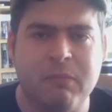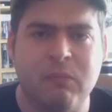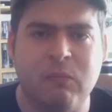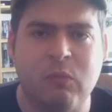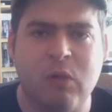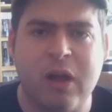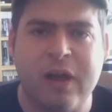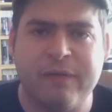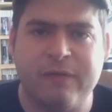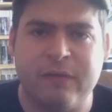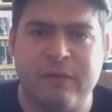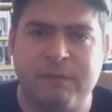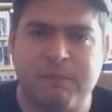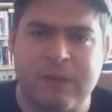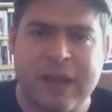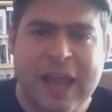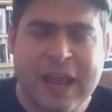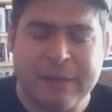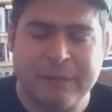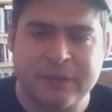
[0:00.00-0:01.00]
whatever
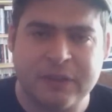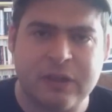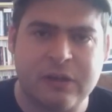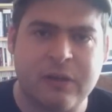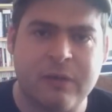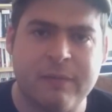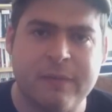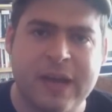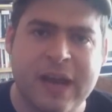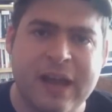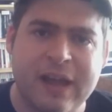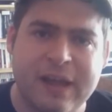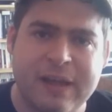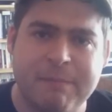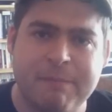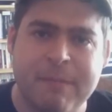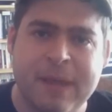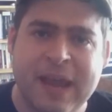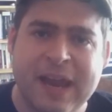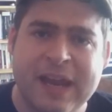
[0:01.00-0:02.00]
games are coming out
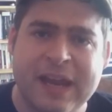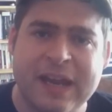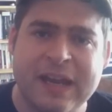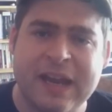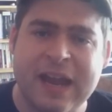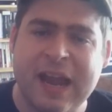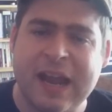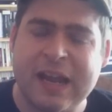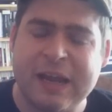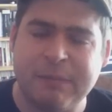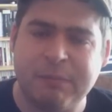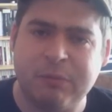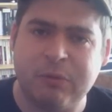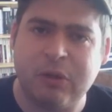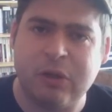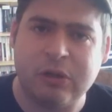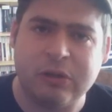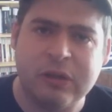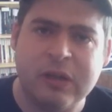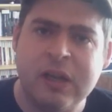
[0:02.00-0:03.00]
in May and
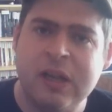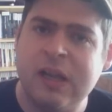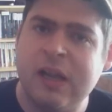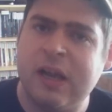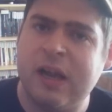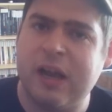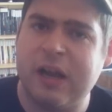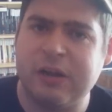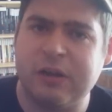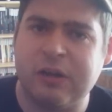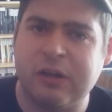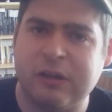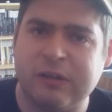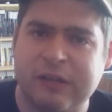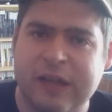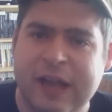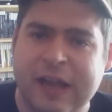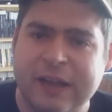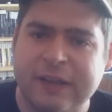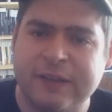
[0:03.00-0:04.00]
April and
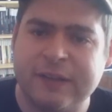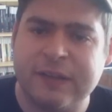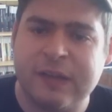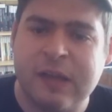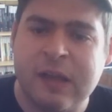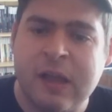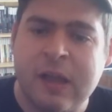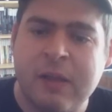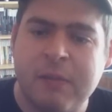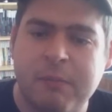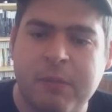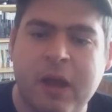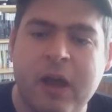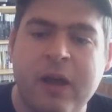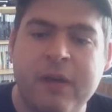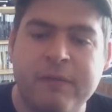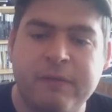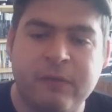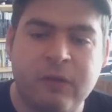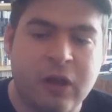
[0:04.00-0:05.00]
all that. But
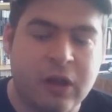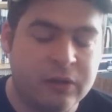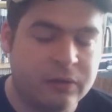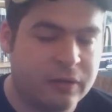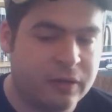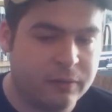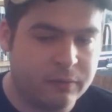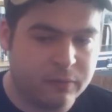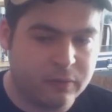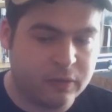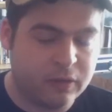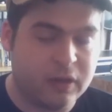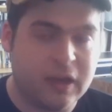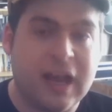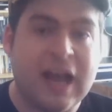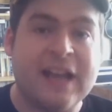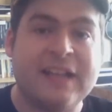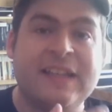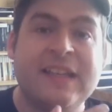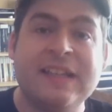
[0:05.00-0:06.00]
overall,
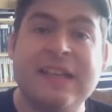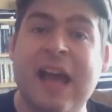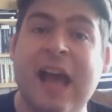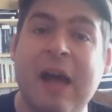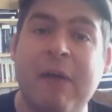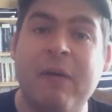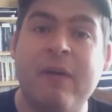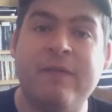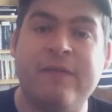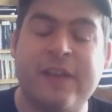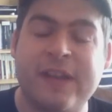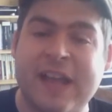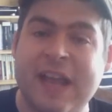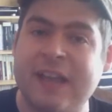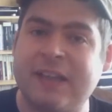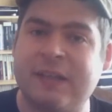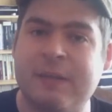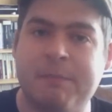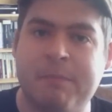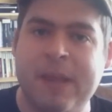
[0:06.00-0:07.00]
I did however
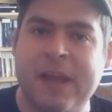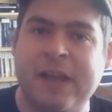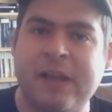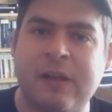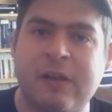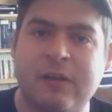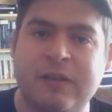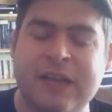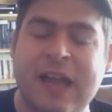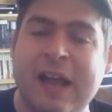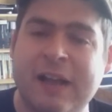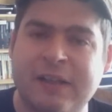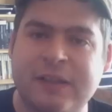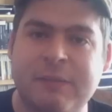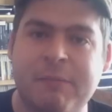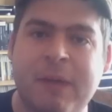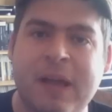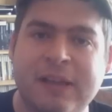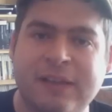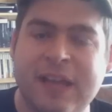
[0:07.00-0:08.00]
get some pickups
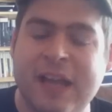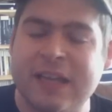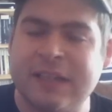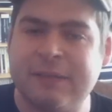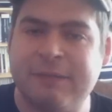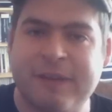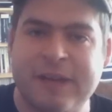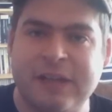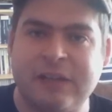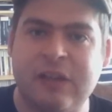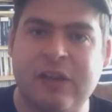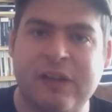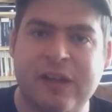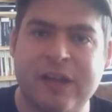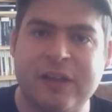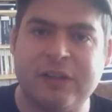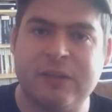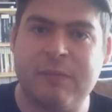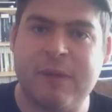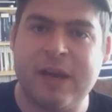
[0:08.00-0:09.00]
after my last vlog.
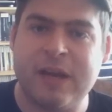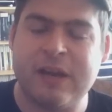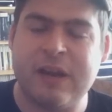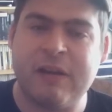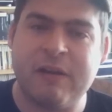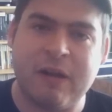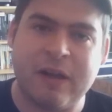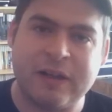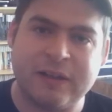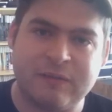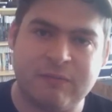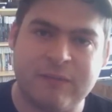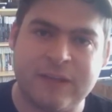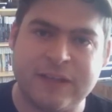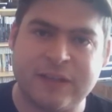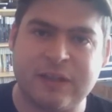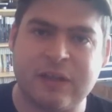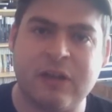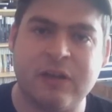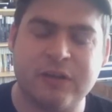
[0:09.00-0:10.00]
As you may know, I
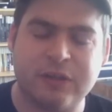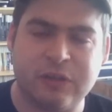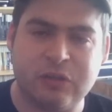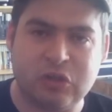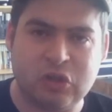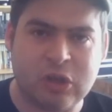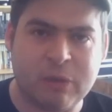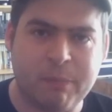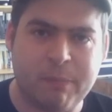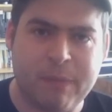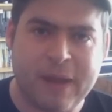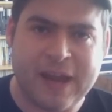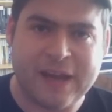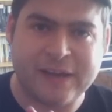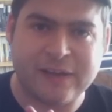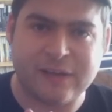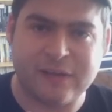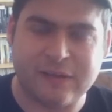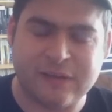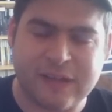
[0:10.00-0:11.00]
recently got some job
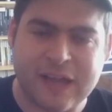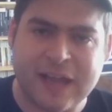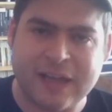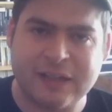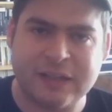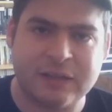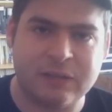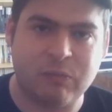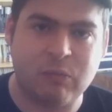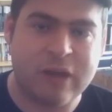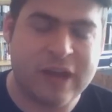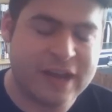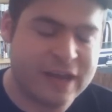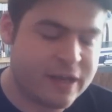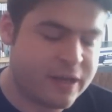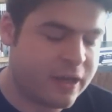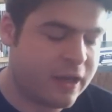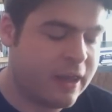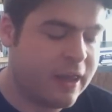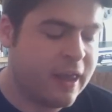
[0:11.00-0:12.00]
pay last
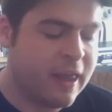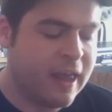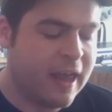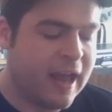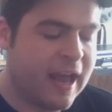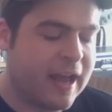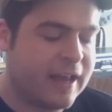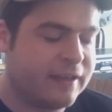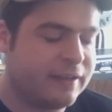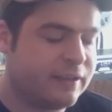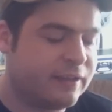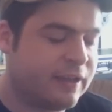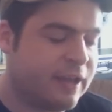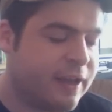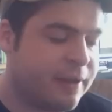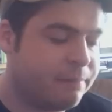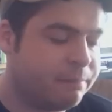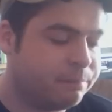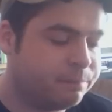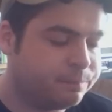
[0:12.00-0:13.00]
week, and
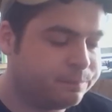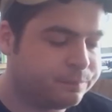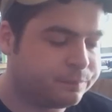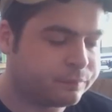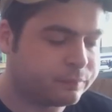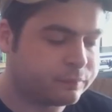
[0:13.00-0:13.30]
um,